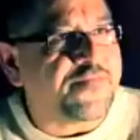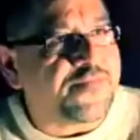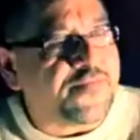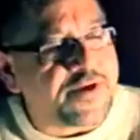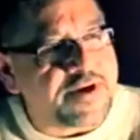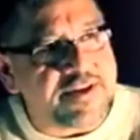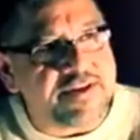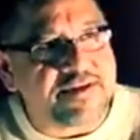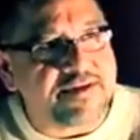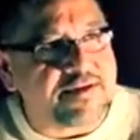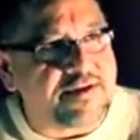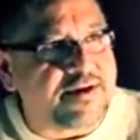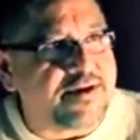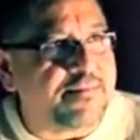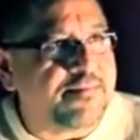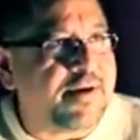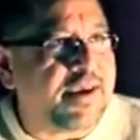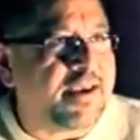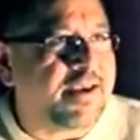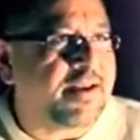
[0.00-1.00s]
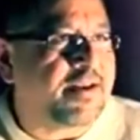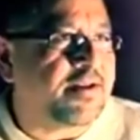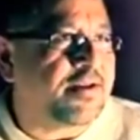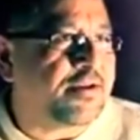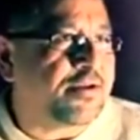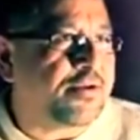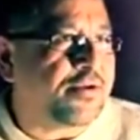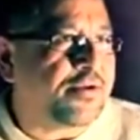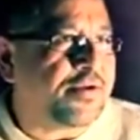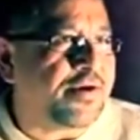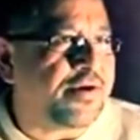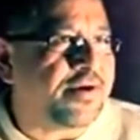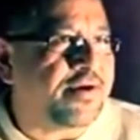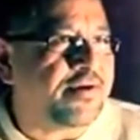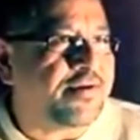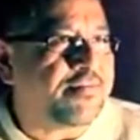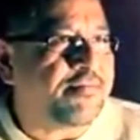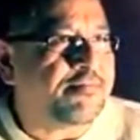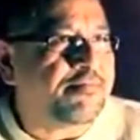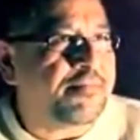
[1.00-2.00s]
Friends started banging in the door.
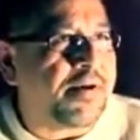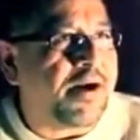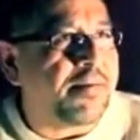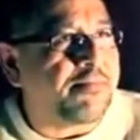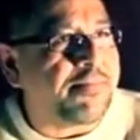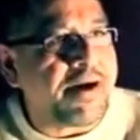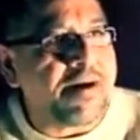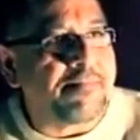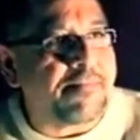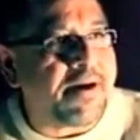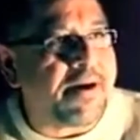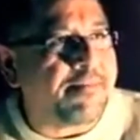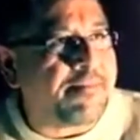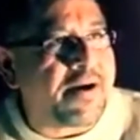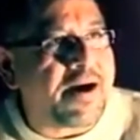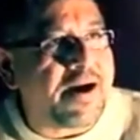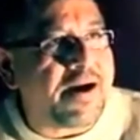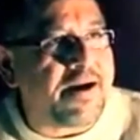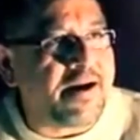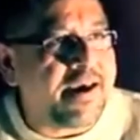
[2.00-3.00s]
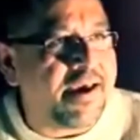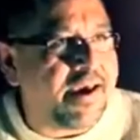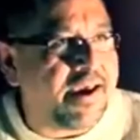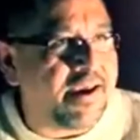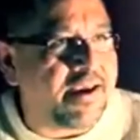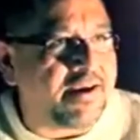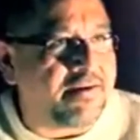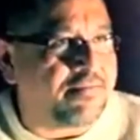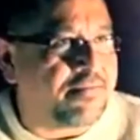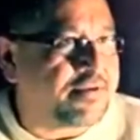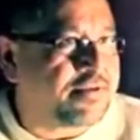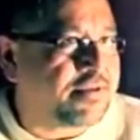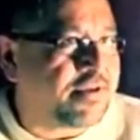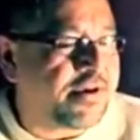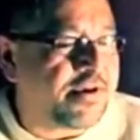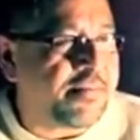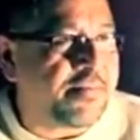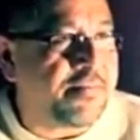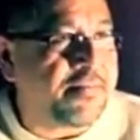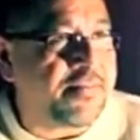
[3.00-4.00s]
Bam, bam, bam, bam. Hey, what's
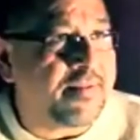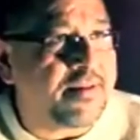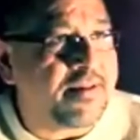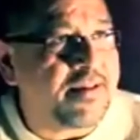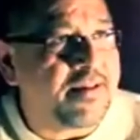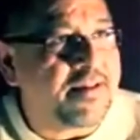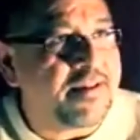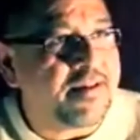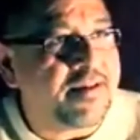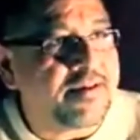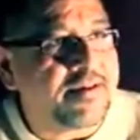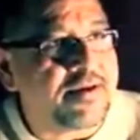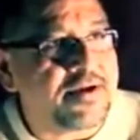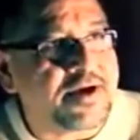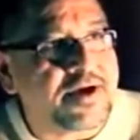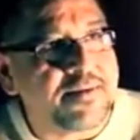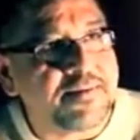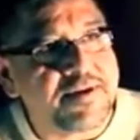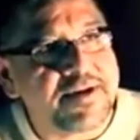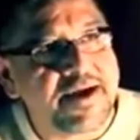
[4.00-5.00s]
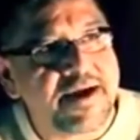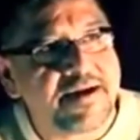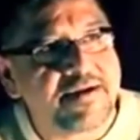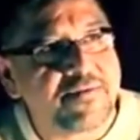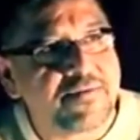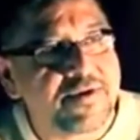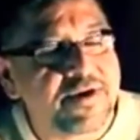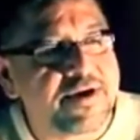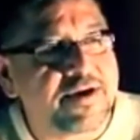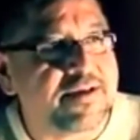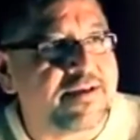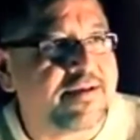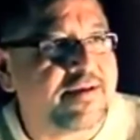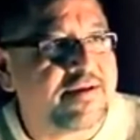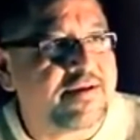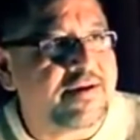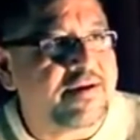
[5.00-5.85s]
up? You coming out or what?